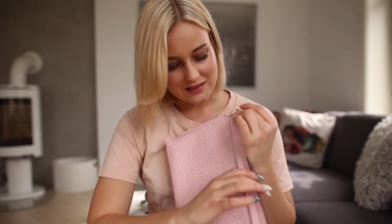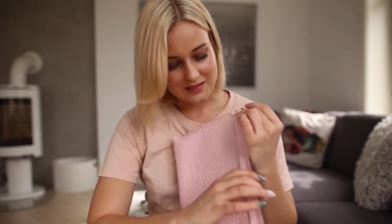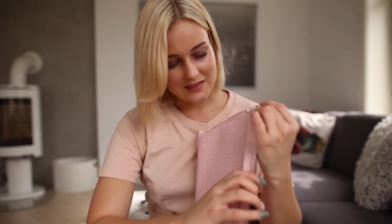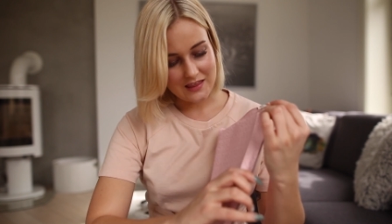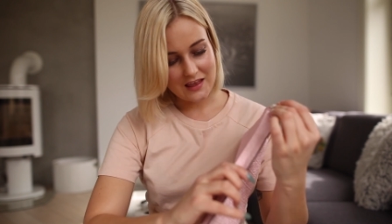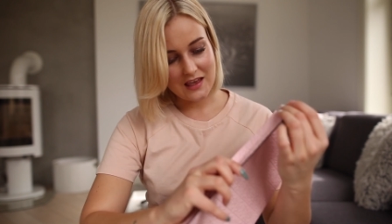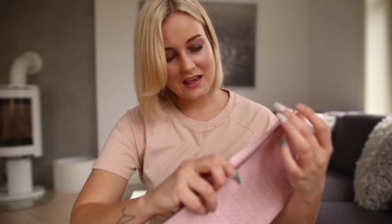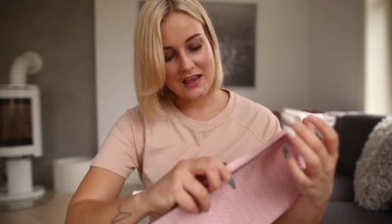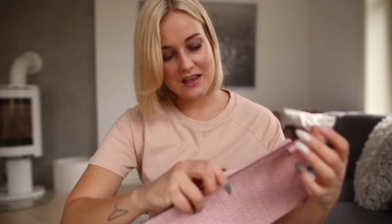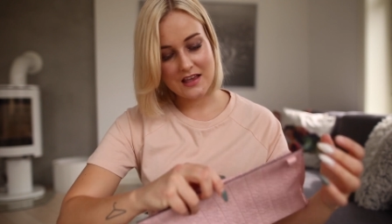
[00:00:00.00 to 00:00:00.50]
And
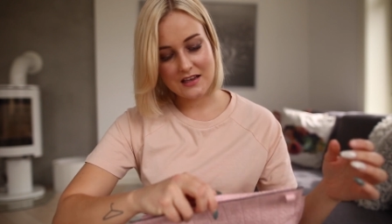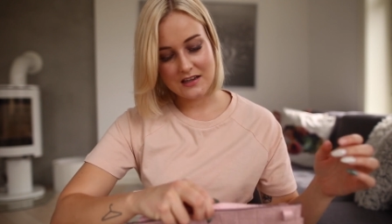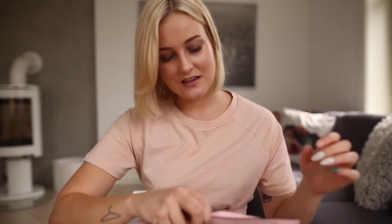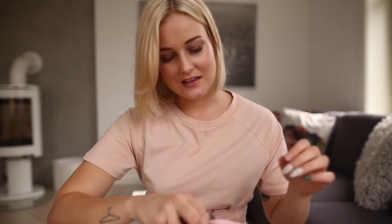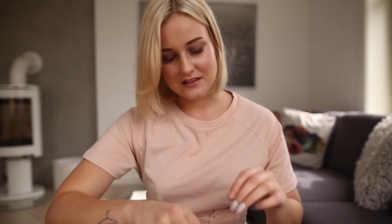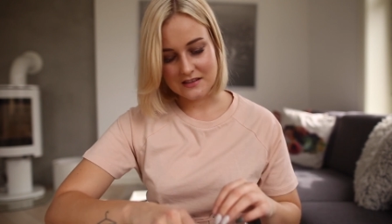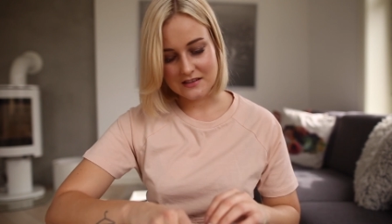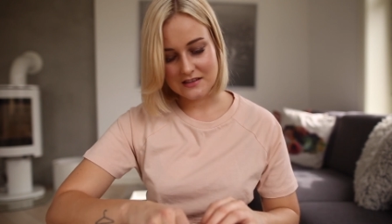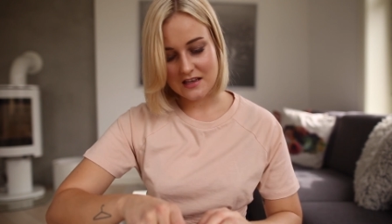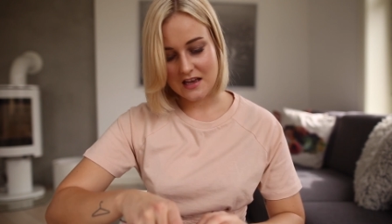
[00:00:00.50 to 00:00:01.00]
then
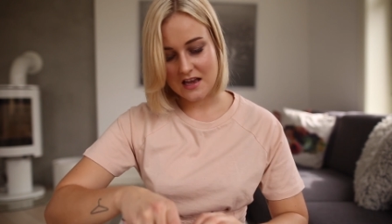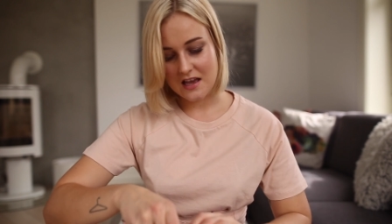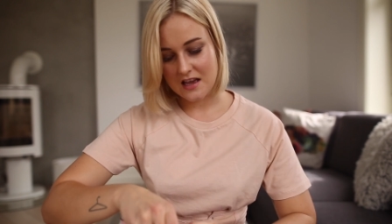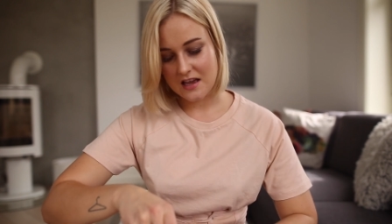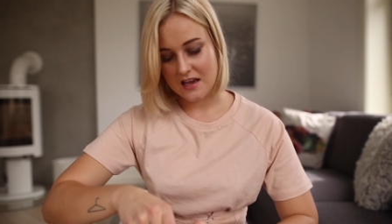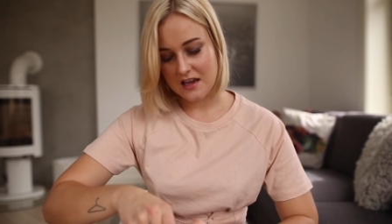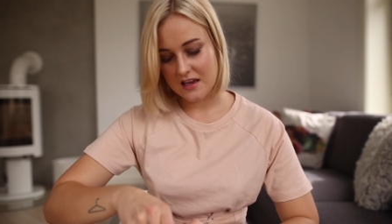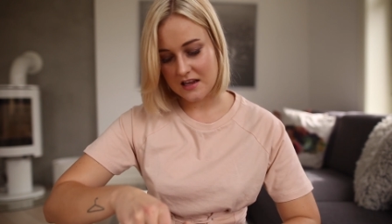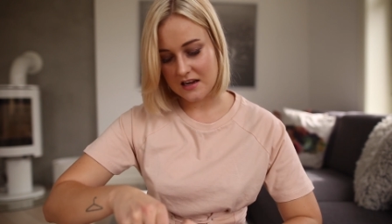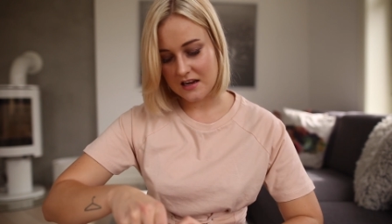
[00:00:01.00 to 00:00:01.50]

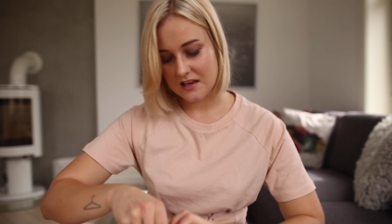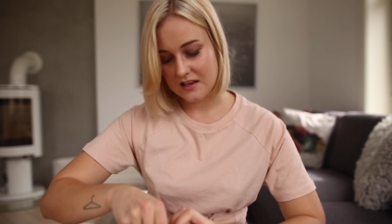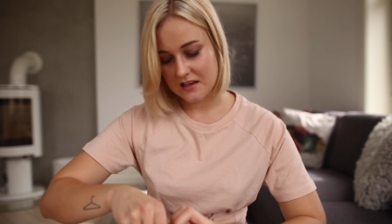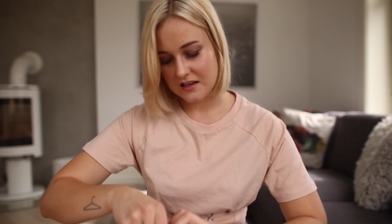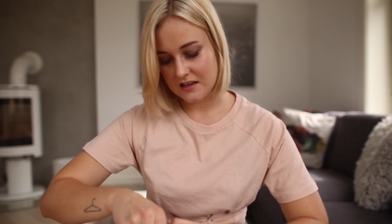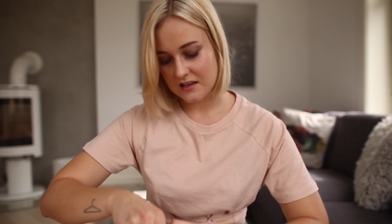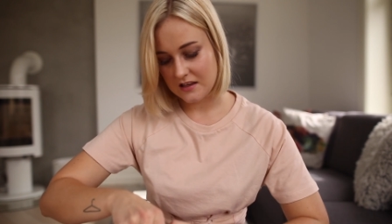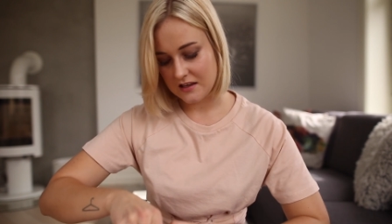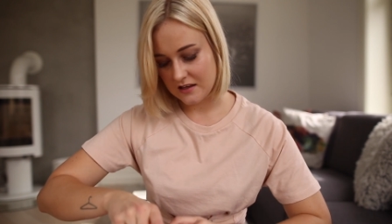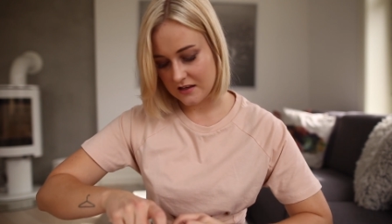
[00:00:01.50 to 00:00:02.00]
inside
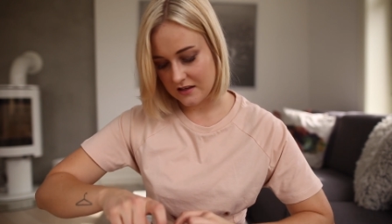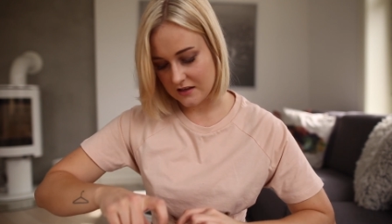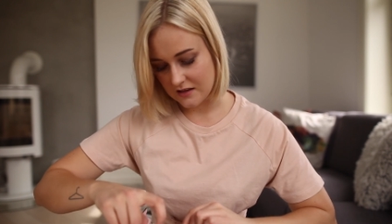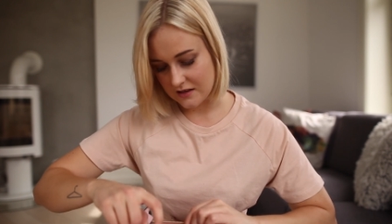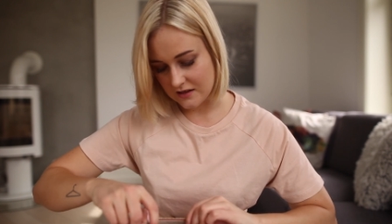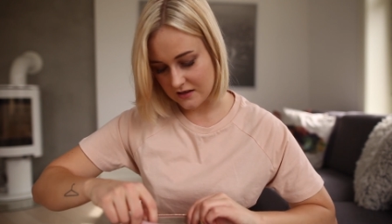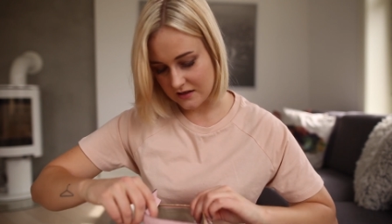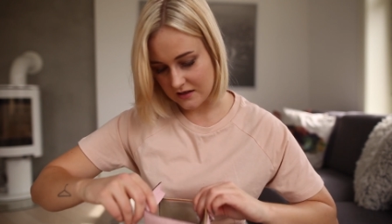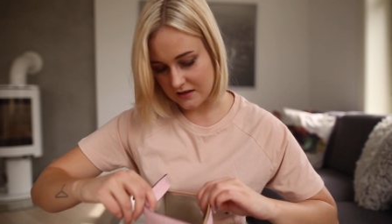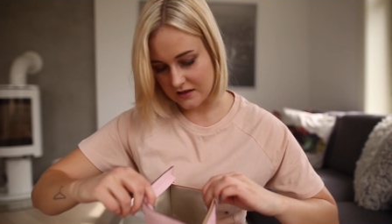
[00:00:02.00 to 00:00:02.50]

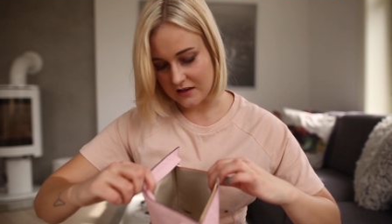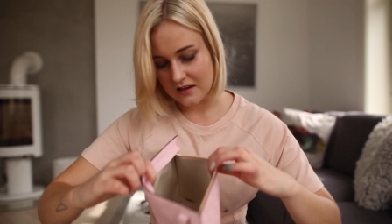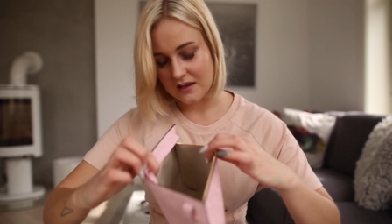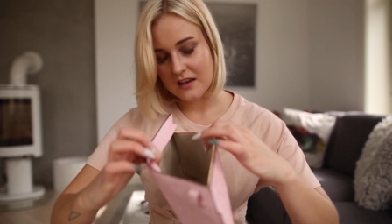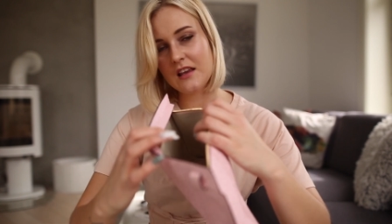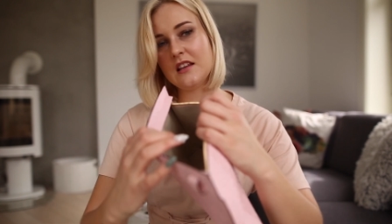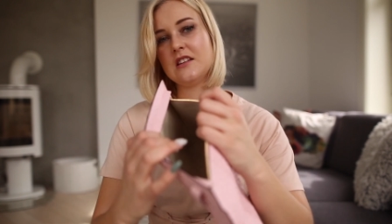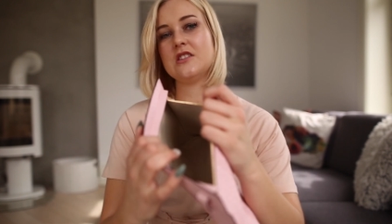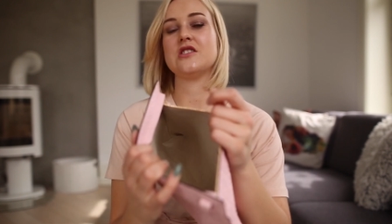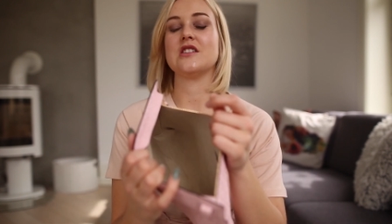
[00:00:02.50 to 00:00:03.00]

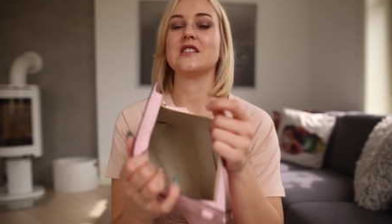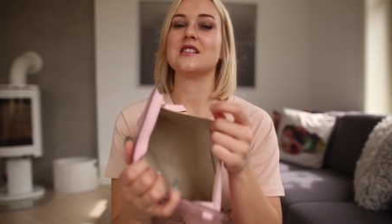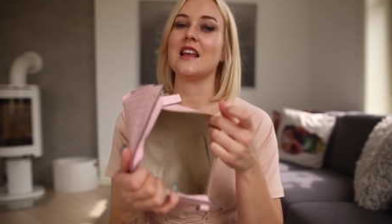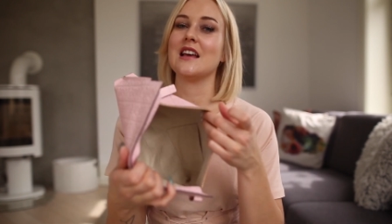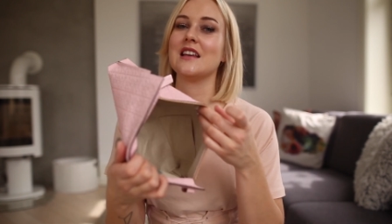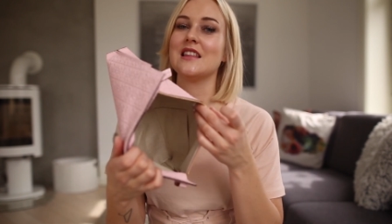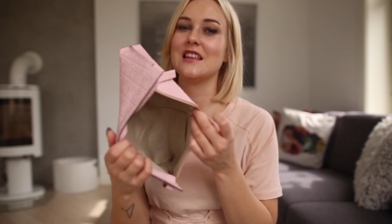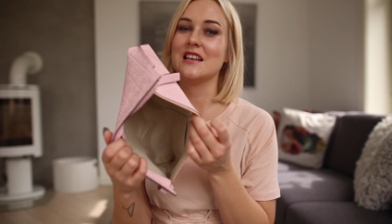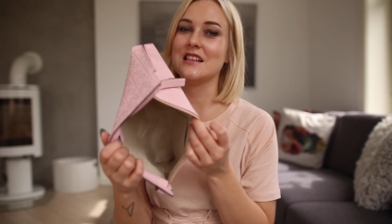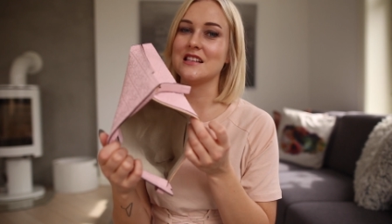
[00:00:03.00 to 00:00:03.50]
it's just
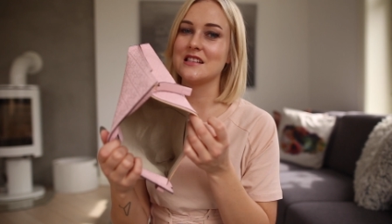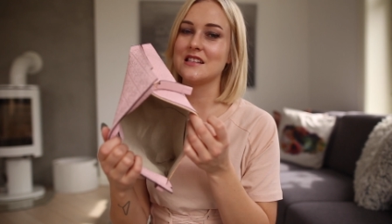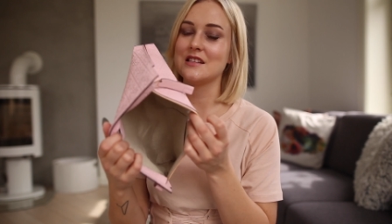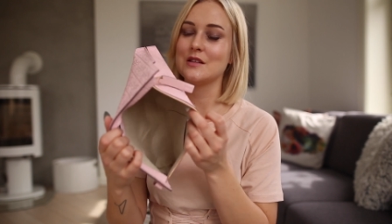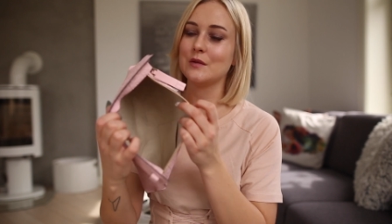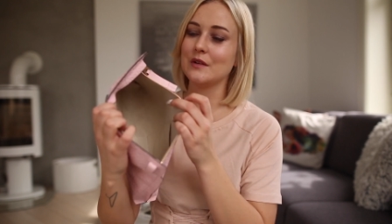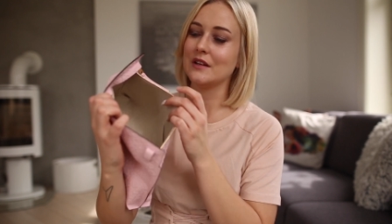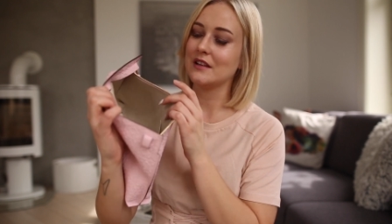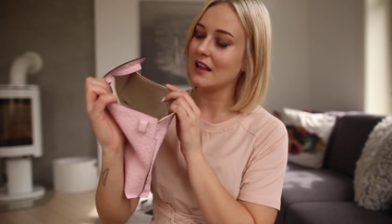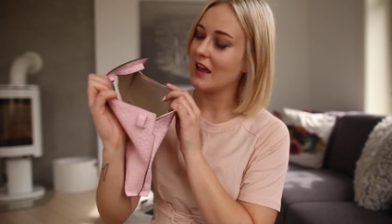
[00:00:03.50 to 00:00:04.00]
like this
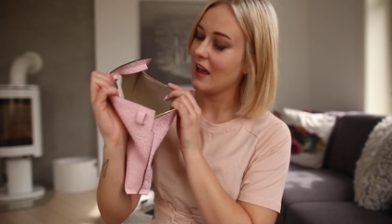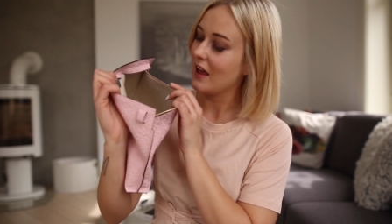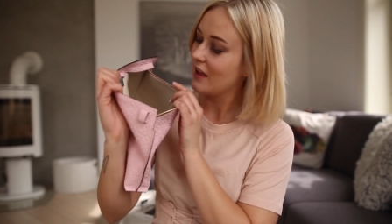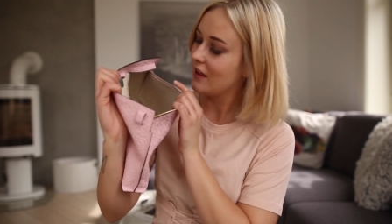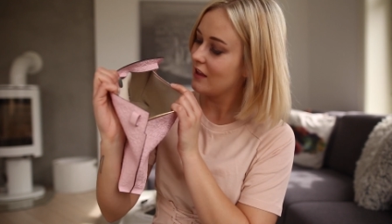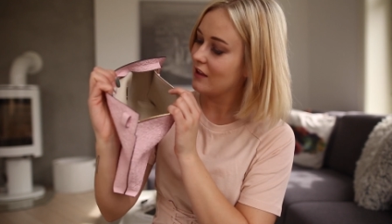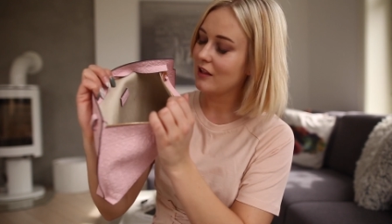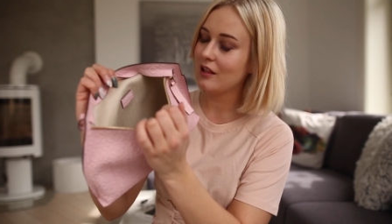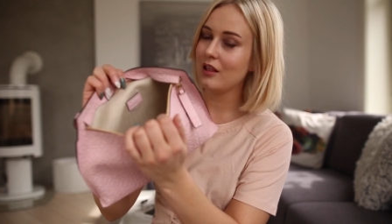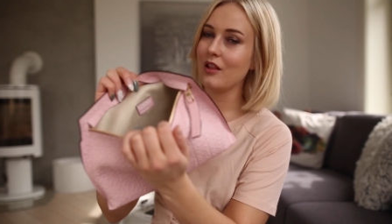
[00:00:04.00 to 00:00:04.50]
with the
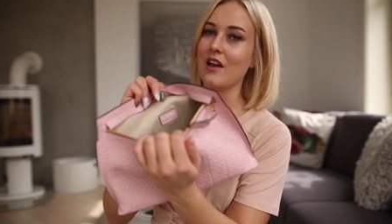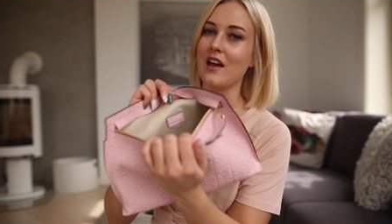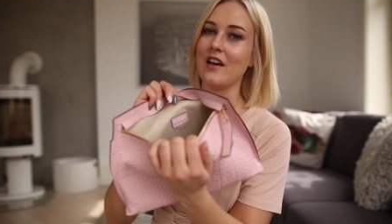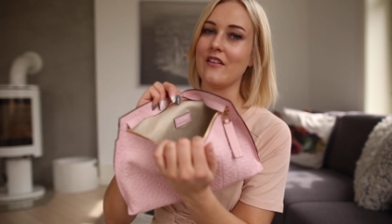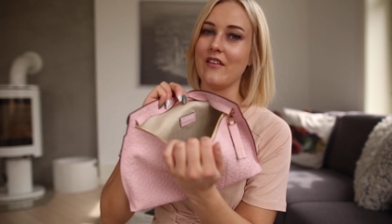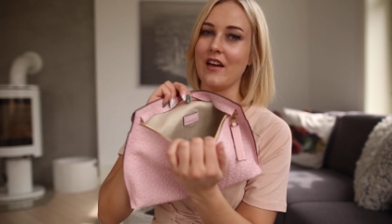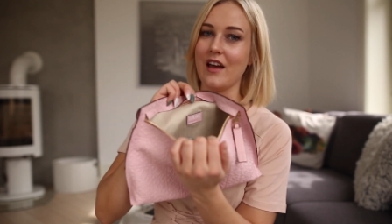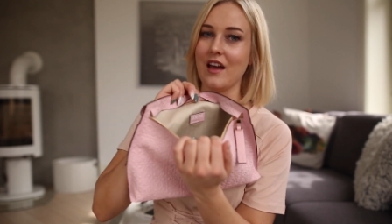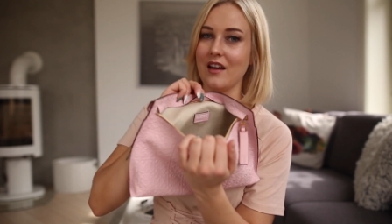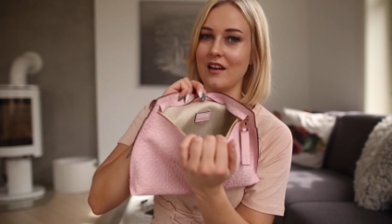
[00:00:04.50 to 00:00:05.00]

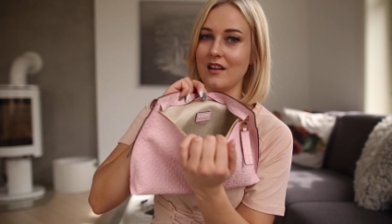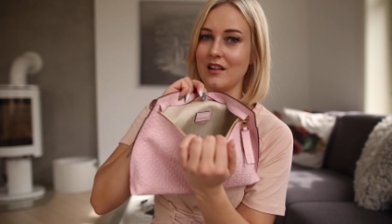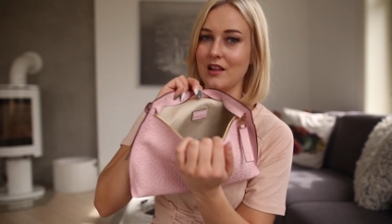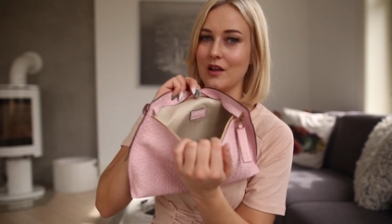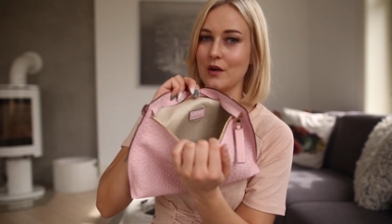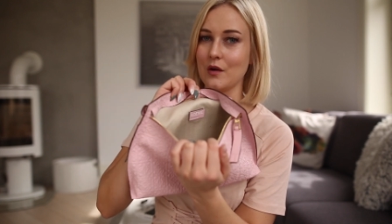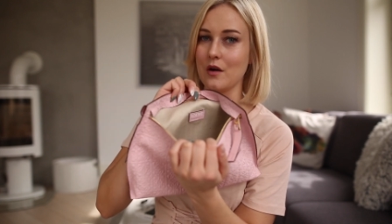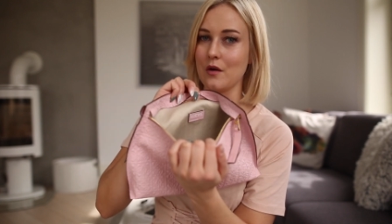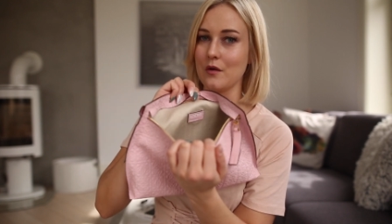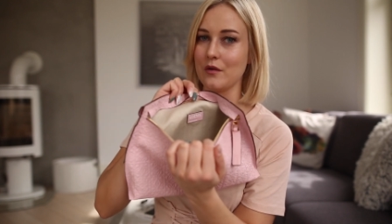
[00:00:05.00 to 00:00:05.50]
Loewe
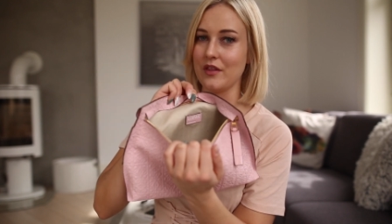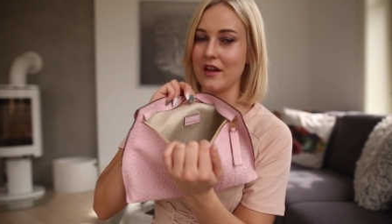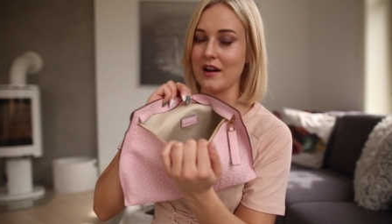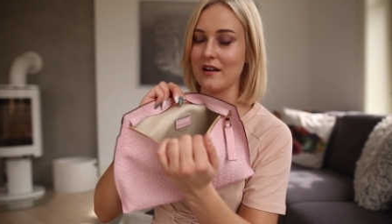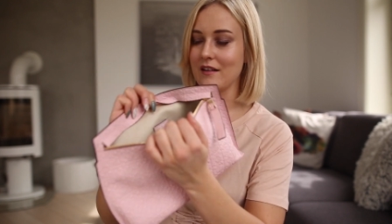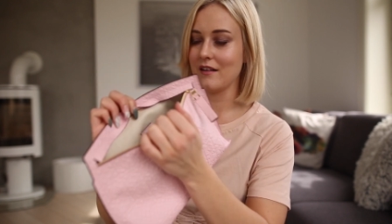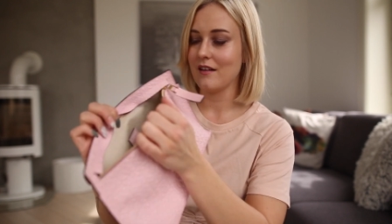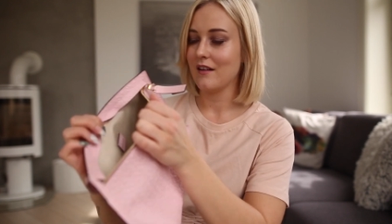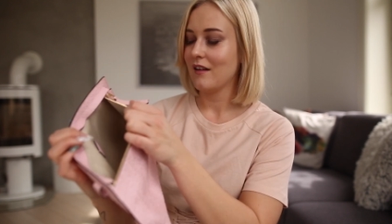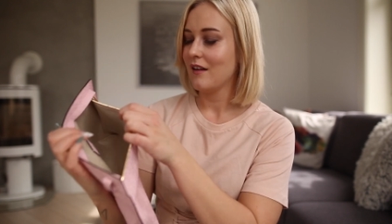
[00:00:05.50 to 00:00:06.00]
logo there.